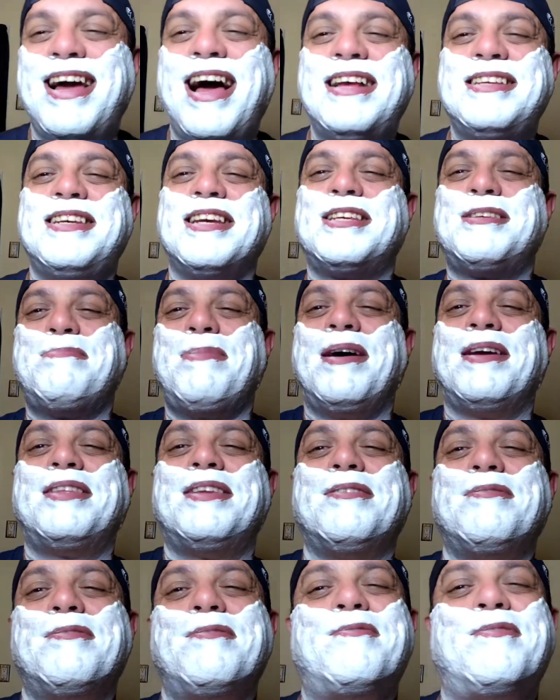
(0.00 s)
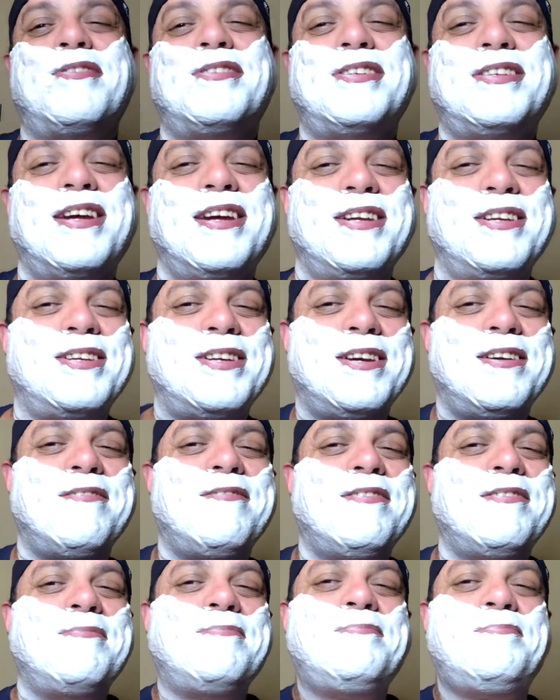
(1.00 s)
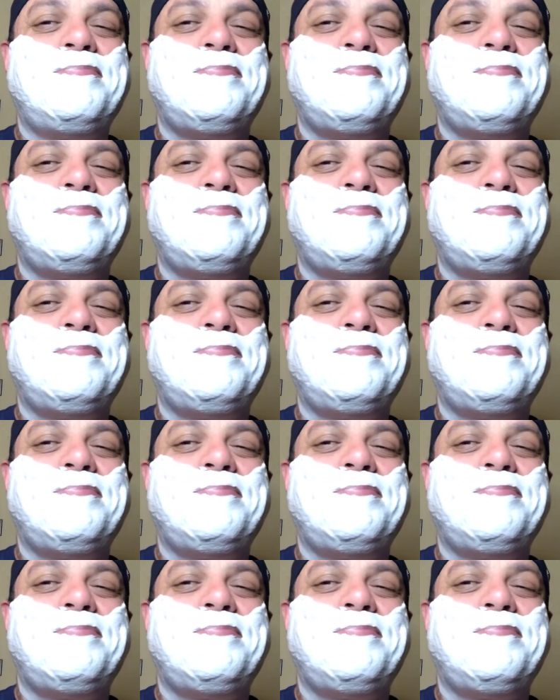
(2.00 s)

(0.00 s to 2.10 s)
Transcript: As expected with first line shave.